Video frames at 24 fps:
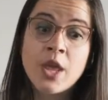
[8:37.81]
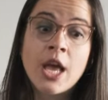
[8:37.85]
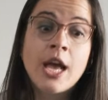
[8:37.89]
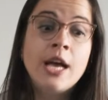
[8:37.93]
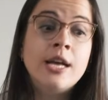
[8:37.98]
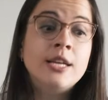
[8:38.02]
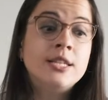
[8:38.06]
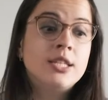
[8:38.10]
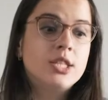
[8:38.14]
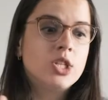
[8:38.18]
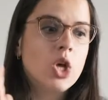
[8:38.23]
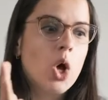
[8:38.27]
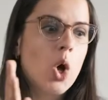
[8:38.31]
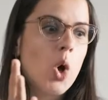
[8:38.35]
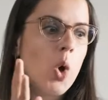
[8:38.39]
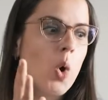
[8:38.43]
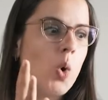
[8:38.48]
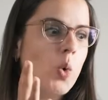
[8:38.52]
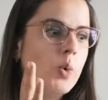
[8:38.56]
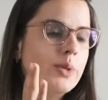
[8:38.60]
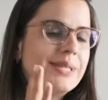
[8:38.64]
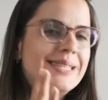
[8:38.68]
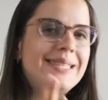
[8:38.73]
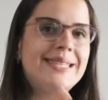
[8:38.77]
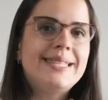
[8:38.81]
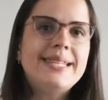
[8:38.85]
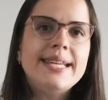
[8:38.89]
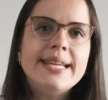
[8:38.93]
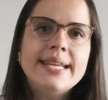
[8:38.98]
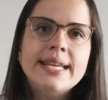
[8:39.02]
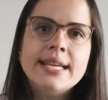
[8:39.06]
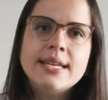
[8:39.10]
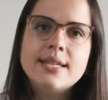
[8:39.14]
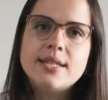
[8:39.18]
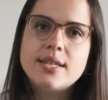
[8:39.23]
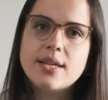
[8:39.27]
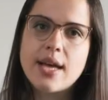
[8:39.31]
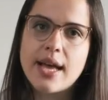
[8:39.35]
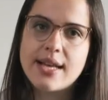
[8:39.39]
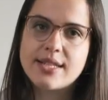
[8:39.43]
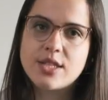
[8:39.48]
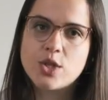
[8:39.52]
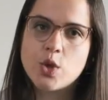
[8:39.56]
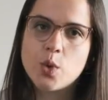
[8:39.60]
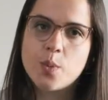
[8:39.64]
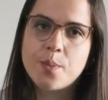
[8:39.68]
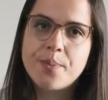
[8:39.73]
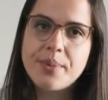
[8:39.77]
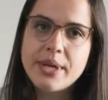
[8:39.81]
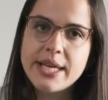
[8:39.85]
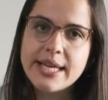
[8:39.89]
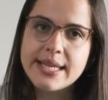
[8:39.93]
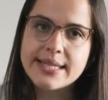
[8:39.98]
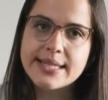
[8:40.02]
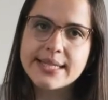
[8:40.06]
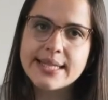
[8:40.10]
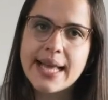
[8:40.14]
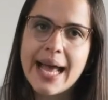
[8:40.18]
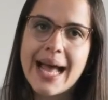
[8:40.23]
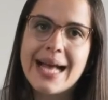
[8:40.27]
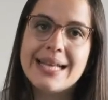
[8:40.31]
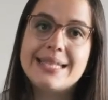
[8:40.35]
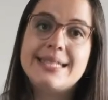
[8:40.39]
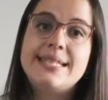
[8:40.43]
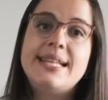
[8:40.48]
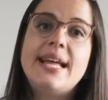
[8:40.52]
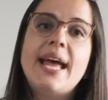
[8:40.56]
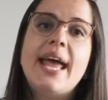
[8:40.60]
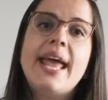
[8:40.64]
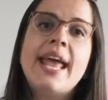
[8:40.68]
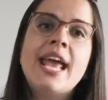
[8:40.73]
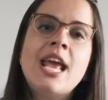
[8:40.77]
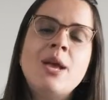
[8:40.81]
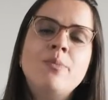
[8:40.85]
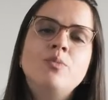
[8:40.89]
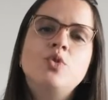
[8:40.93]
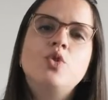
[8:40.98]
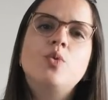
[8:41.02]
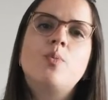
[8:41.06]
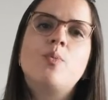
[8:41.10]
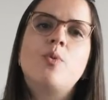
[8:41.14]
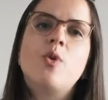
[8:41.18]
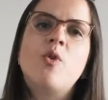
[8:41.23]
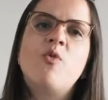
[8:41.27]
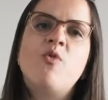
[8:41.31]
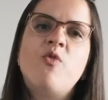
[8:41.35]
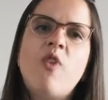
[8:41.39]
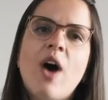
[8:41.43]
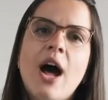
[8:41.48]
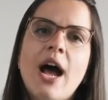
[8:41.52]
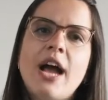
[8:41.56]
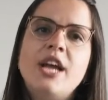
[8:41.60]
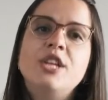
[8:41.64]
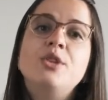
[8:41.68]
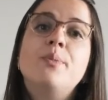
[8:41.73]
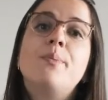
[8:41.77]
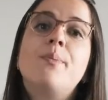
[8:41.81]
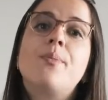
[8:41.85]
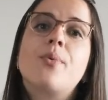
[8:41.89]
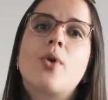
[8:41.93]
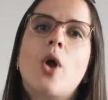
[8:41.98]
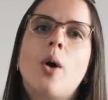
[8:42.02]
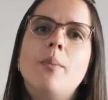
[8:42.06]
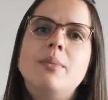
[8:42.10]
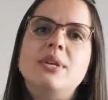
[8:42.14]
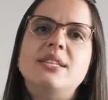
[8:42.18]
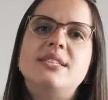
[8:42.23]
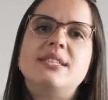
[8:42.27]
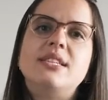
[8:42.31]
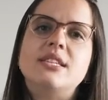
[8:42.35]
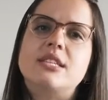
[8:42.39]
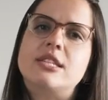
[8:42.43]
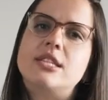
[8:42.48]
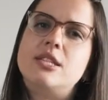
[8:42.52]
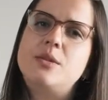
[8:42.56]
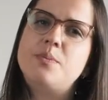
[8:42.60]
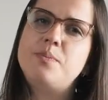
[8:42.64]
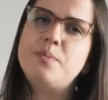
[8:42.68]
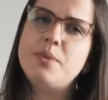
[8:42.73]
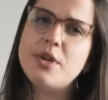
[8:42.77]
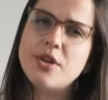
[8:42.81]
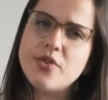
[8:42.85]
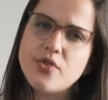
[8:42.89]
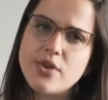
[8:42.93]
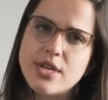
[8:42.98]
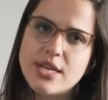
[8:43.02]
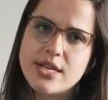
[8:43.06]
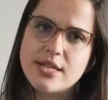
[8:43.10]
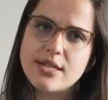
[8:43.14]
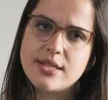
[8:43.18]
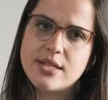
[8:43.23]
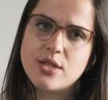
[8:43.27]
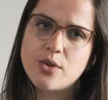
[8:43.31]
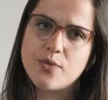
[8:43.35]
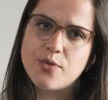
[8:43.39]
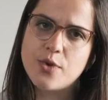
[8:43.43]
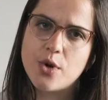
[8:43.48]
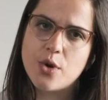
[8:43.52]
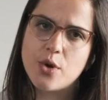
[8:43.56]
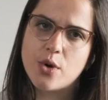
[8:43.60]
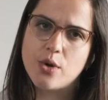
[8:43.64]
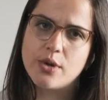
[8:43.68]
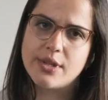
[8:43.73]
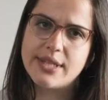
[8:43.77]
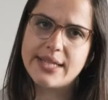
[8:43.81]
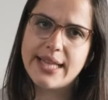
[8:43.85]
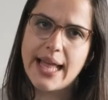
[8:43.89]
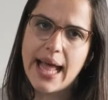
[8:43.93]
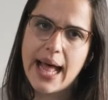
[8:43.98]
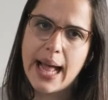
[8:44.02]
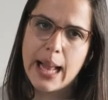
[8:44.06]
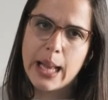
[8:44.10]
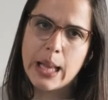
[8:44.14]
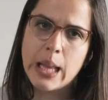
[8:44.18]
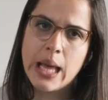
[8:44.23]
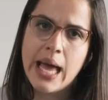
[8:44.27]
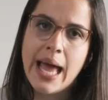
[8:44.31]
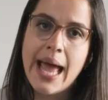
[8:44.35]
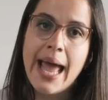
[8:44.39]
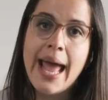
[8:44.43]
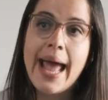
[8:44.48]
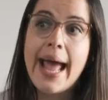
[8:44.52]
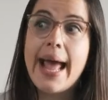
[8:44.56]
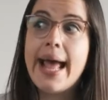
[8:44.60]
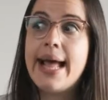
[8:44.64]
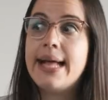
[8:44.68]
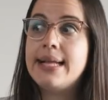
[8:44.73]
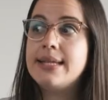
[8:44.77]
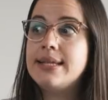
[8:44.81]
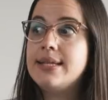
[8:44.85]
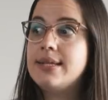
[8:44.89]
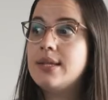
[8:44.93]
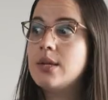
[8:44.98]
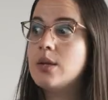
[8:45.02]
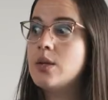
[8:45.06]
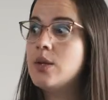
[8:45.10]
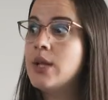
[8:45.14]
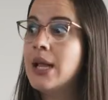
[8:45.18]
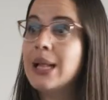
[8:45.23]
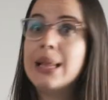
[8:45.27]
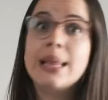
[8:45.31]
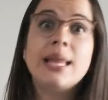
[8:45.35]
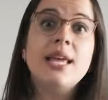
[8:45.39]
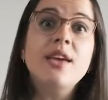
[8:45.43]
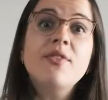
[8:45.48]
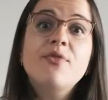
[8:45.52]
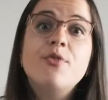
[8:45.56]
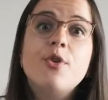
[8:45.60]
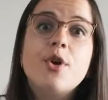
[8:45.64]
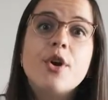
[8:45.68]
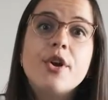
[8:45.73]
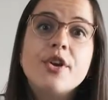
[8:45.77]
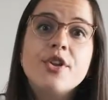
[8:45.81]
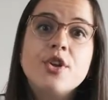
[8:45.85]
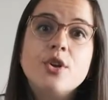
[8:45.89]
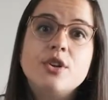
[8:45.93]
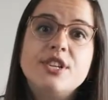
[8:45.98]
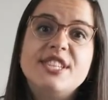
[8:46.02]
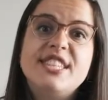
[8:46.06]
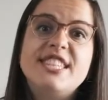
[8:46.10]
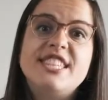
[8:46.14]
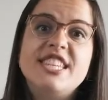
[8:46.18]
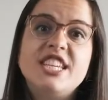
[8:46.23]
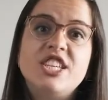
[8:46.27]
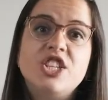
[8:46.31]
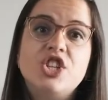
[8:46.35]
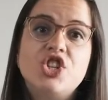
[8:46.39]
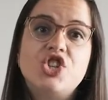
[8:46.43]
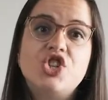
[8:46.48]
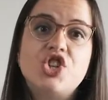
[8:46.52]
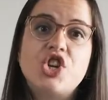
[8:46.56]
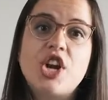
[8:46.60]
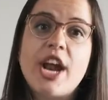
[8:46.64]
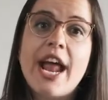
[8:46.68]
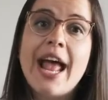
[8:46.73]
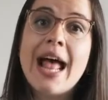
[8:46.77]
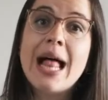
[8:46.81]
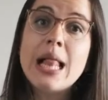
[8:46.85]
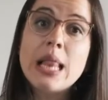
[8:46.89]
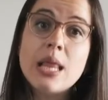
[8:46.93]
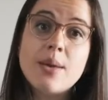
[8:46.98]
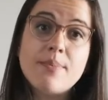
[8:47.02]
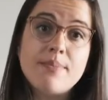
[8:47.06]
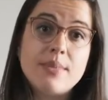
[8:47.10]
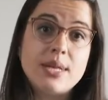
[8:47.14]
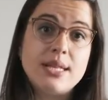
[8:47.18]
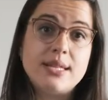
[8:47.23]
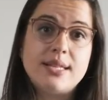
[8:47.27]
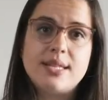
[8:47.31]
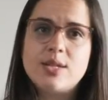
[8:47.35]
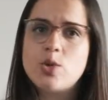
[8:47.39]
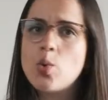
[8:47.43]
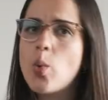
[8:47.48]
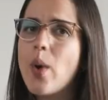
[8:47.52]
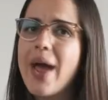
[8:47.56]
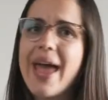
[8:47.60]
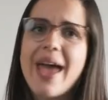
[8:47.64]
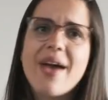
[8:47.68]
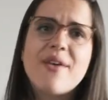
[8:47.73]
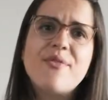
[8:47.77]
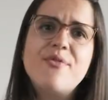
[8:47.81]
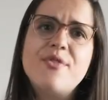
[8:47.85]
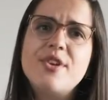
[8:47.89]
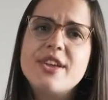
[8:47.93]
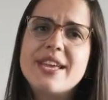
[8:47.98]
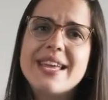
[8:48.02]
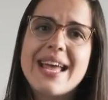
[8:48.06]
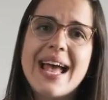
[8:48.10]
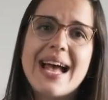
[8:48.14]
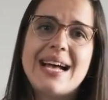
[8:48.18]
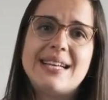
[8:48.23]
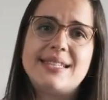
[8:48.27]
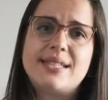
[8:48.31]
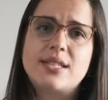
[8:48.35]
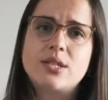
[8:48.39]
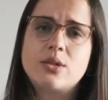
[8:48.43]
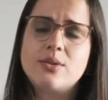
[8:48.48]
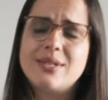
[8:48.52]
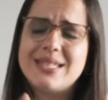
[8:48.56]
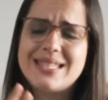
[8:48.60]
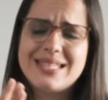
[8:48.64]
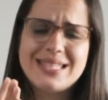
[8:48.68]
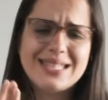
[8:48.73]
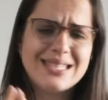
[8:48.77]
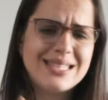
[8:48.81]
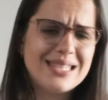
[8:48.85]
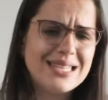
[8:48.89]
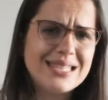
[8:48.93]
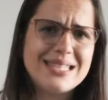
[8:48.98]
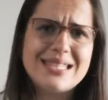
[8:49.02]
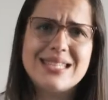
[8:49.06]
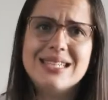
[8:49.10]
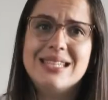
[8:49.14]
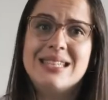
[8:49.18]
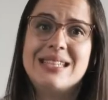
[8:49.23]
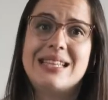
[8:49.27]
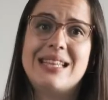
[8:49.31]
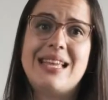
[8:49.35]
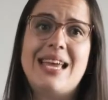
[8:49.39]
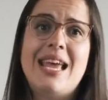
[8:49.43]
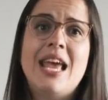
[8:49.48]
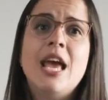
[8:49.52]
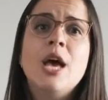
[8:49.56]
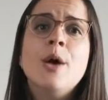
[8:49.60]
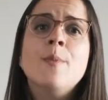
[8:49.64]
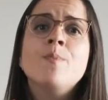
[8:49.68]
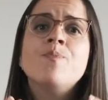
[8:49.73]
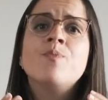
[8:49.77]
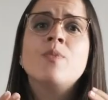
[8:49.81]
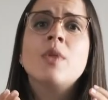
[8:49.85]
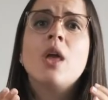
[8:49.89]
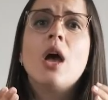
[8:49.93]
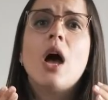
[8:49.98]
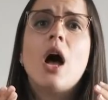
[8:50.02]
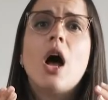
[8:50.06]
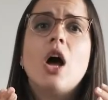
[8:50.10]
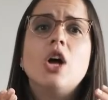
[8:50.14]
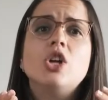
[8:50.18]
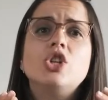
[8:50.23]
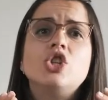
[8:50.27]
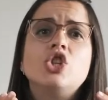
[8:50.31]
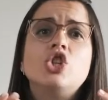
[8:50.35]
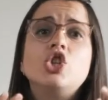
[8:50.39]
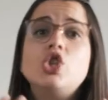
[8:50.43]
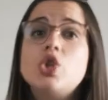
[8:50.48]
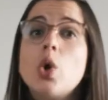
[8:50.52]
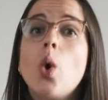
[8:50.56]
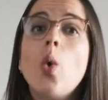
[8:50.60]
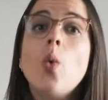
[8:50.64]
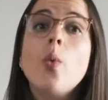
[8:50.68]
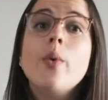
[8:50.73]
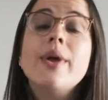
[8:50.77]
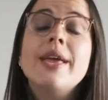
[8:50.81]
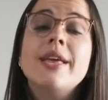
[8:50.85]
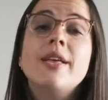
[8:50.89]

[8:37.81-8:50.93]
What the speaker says: So sticking to SOPs has the aim to provide promised experience of your hotel and to deliver your signature elements to every guest consistently, showing